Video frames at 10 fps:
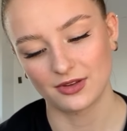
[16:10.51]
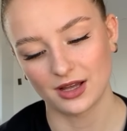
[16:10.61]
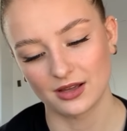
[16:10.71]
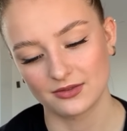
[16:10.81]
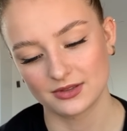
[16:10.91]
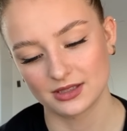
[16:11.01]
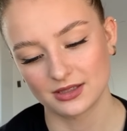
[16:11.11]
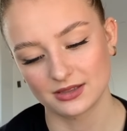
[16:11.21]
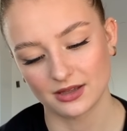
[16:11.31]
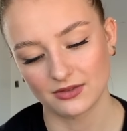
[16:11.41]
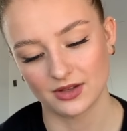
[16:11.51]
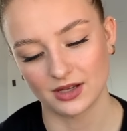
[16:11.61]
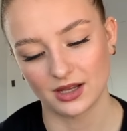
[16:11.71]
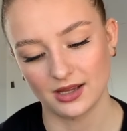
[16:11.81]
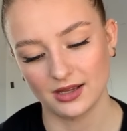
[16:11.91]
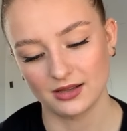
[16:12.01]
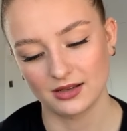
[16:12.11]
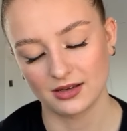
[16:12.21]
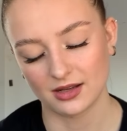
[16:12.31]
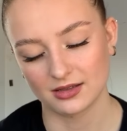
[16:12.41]
5, 6, 7,
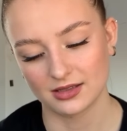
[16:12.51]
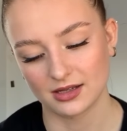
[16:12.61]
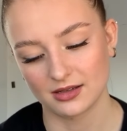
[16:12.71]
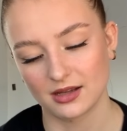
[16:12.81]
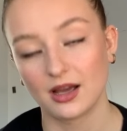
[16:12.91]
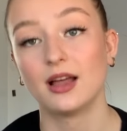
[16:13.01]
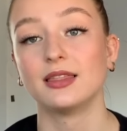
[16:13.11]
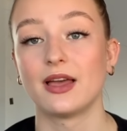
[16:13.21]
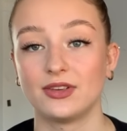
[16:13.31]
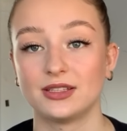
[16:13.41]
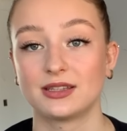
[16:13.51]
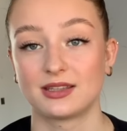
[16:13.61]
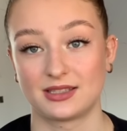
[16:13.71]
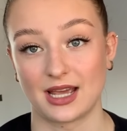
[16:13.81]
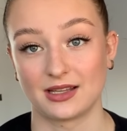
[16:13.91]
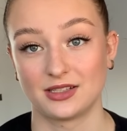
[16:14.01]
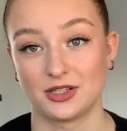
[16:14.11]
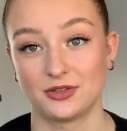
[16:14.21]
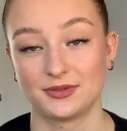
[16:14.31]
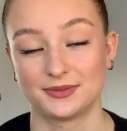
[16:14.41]
8, 9, 10, 11th
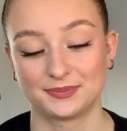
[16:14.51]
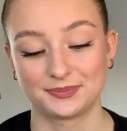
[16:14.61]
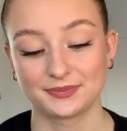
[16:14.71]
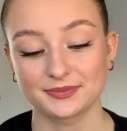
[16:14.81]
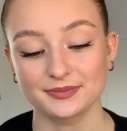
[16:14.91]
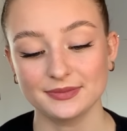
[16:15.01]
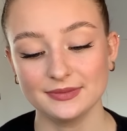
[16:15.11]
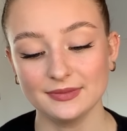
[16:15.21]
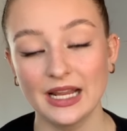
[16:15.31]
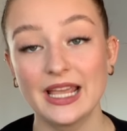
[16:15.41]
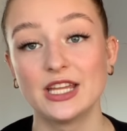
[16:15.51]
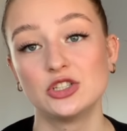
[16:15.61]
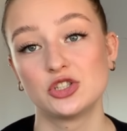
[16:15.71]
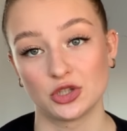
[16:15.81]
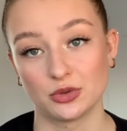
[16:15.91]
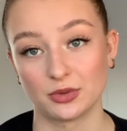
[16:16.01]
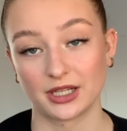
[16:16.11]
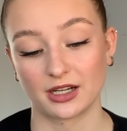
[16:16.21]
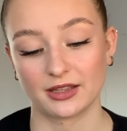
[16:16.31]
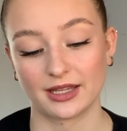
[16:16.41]
tattoo. In June,
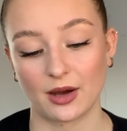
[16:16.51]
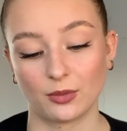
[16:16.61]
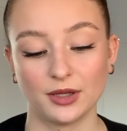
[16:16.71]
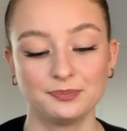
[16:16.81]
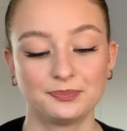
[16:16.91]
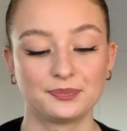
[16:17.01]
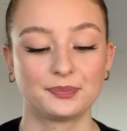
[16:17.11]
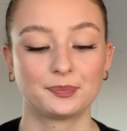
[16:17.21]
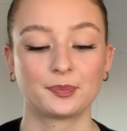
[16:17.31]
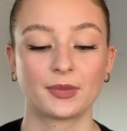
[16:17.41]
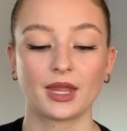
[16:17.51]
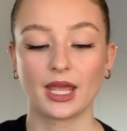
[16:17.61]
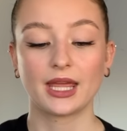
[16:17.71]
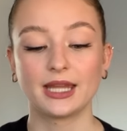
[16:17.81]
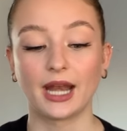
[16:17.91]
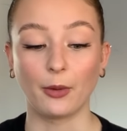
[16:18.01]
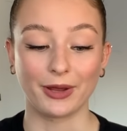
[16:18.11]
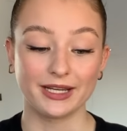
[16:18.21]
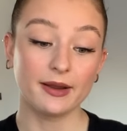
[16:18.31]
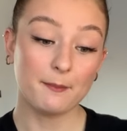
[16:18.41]
I got that one. Then I
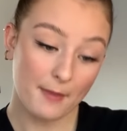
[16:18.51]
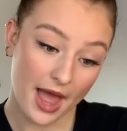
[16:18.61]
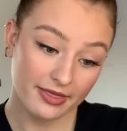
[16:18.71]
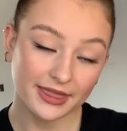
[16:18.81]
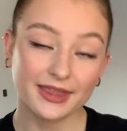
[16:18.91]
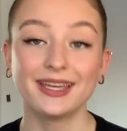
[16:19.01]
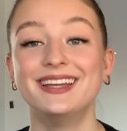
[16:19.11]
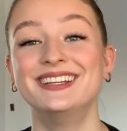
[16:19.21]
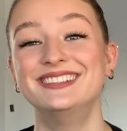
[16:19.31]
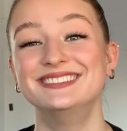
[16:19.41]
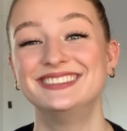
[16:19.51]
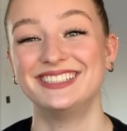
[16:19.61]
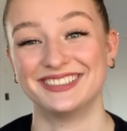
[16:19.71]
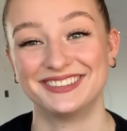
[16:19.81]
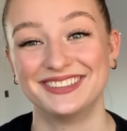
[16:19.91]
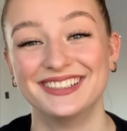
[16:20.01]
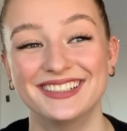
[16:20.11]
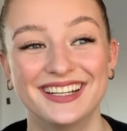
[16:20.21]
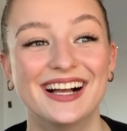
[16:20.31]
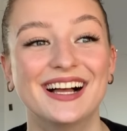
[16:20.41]
waited a month until
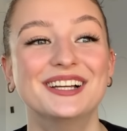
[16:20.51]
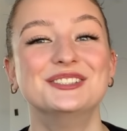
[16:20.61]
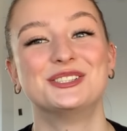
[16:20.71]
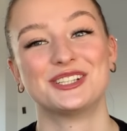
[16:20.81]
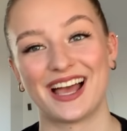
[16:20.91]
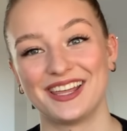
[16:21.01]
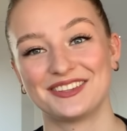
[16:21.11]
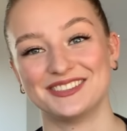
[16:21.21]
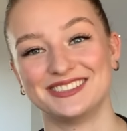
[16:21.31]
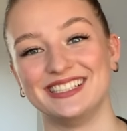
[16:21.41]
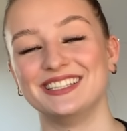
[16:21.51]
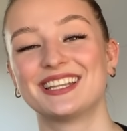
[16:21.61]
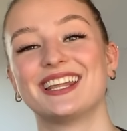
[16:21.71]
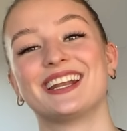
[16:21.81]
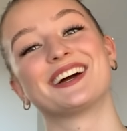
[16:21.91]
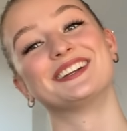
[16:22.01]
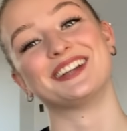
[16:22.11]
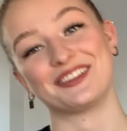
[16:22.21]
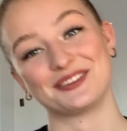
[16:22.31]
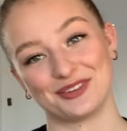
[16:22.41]
July 13th, and I got
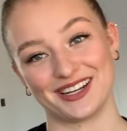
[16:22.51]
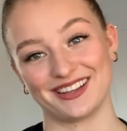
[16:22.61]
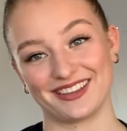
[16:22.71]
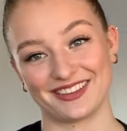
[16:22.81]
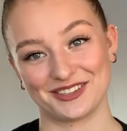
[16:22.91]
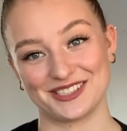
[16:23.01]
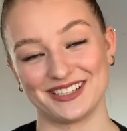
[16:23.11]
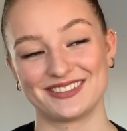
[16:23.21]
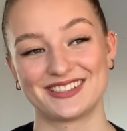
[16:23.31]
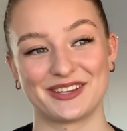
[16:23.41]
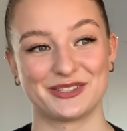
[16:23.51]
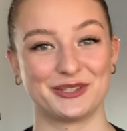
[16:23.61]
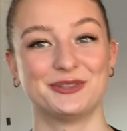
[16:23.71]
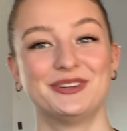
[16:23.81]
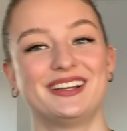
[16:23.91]
another Friday the 13th tattoo,